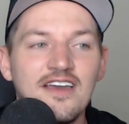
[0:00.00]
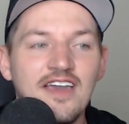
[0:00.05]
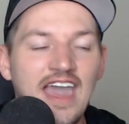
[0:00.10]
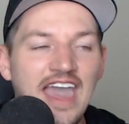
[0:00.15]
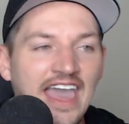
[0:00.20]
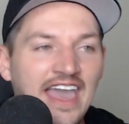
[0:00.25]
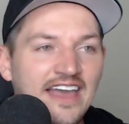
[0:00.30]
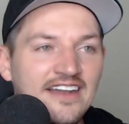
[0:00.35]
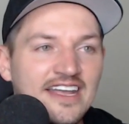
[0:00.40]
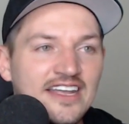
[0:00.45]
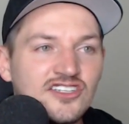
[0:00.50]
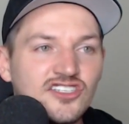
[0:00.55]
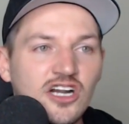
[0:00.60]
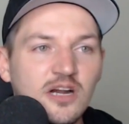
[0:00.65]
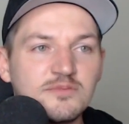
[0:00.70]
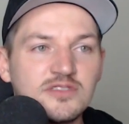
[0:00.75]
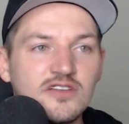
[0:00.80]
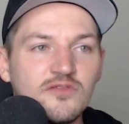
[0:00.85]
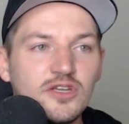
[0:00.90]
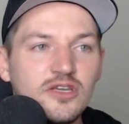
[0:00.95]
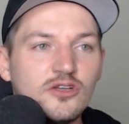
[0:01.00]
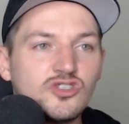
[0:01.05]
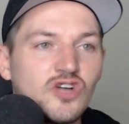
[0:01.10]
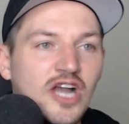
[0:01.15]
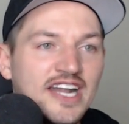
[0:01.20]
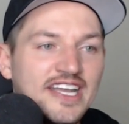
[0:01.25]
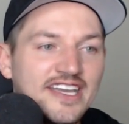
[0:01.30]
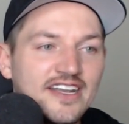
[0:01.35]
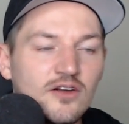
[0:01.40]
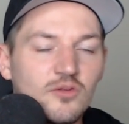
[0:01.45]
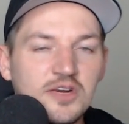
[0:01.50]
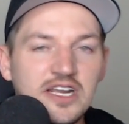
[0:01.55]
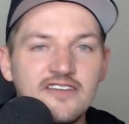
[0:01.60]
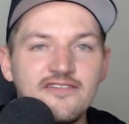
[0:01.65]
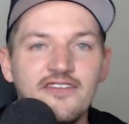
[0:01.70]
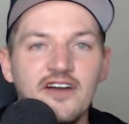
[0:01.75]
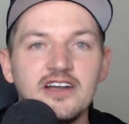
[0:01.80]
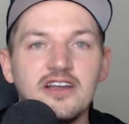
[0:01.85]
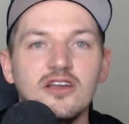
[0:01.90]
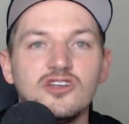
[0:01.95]
And in terms of when you try to get a
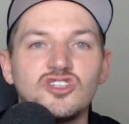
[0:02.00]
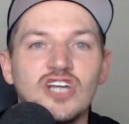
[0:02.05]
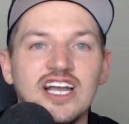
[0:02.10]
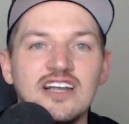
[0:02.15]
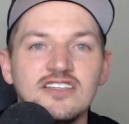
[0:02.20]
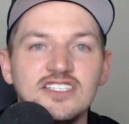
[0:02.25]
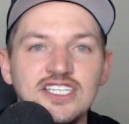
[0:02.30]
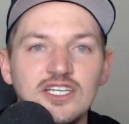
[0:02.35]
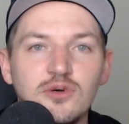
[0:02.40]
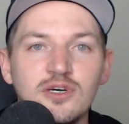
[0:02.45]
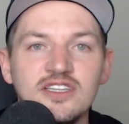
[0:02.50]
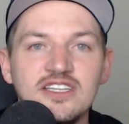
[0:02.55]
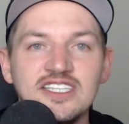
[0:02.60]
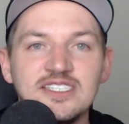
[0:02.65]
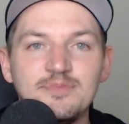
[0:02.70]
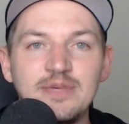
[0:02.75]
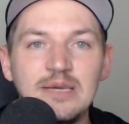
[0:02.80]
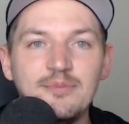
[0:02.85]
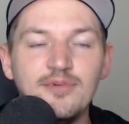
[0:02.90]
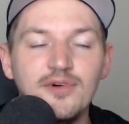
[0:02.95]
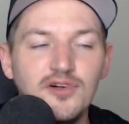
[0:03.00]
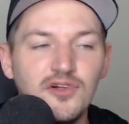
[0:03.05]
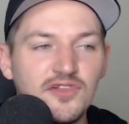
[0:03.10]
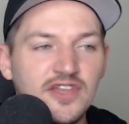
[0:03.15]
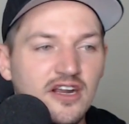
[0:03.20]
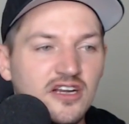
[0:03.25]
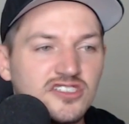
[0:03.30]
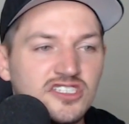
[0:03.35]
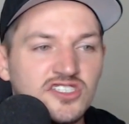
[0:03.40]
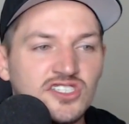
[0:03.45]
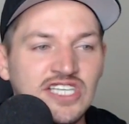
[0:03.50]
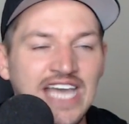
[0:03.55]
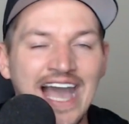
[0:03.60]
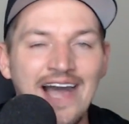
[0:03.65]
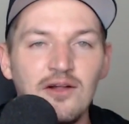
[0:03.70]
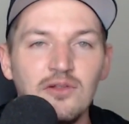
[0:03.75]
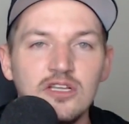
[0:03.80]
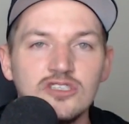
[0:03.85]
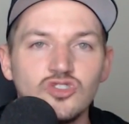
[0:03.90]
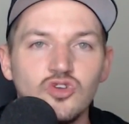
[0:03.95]
refund or you try to deal with these people, there's just
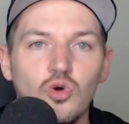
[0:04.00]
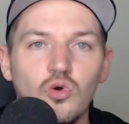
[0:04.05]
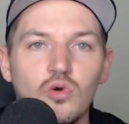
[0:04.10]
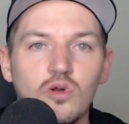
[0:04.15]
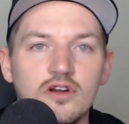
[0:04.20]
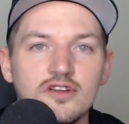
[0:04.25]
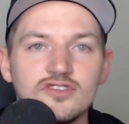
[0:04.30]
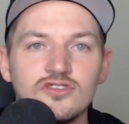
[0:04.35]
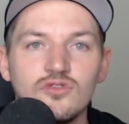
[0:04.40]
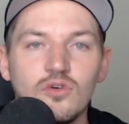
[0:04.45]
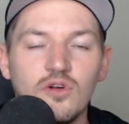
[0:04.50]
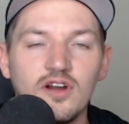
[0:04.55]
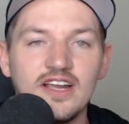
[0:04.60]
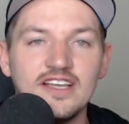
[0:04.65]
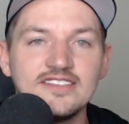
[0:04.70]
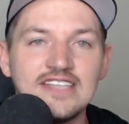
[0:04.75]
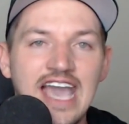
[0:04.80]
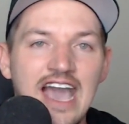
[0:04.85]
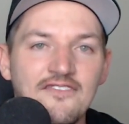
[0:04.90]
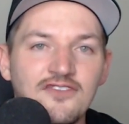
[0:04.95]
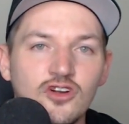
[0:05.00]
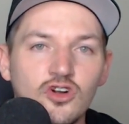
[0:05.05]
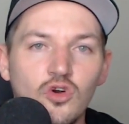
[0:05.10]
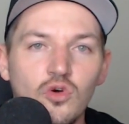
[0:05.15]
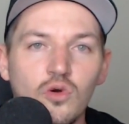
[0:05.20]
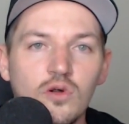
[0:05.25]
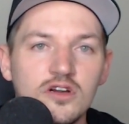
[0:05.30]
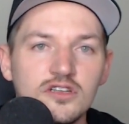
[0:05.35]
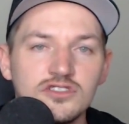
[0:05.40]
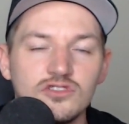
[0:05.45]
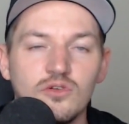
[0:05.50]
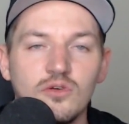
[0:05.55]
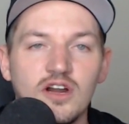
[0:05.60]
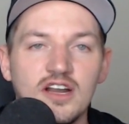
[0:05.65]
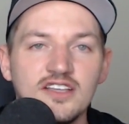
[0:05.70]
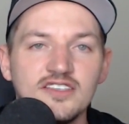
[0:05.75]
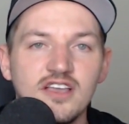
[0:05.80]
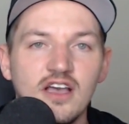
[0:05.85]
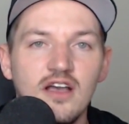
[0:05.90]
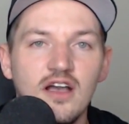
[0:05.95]
countless horror stories after horror
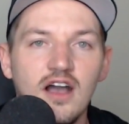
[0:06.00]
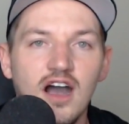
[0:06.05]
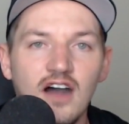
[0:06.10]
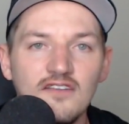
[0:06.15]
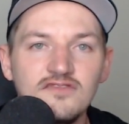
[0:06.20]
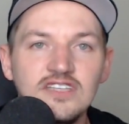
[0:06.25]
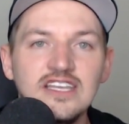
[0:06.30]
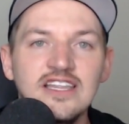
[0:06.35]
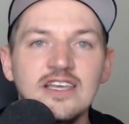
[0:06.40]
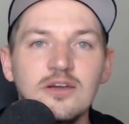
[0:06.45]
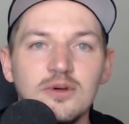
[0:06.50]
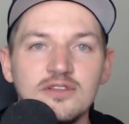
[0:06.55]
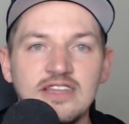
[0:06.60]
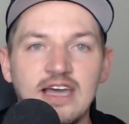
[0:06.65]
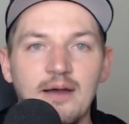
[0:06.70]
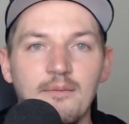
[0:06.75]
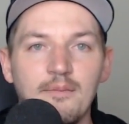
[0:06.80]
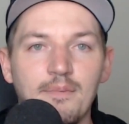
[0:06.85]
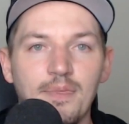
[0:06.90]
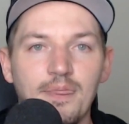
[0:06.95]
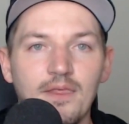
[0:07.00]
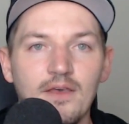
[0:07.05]
stories of dealing with them.